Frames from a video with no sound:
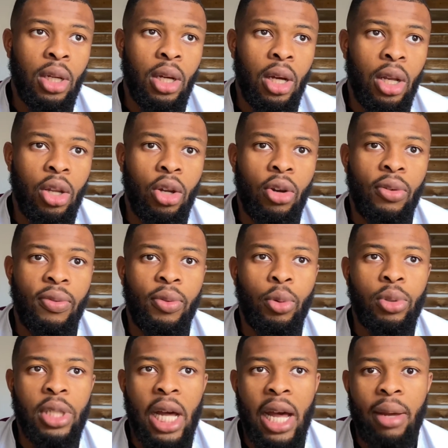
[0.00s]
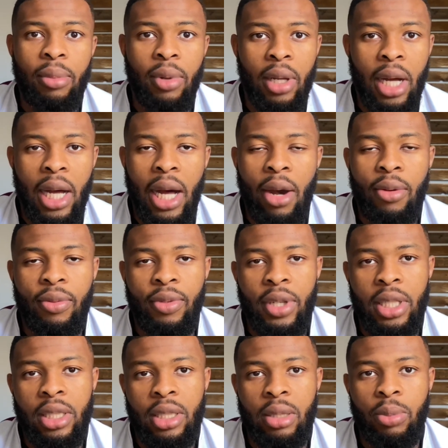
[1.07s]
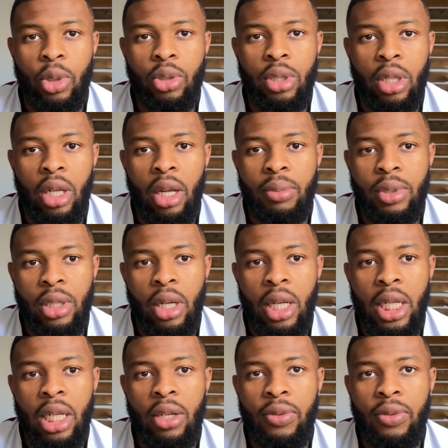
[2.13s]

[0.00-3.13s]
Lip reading: A lot of full-time outfits. Most of the clubs in our league are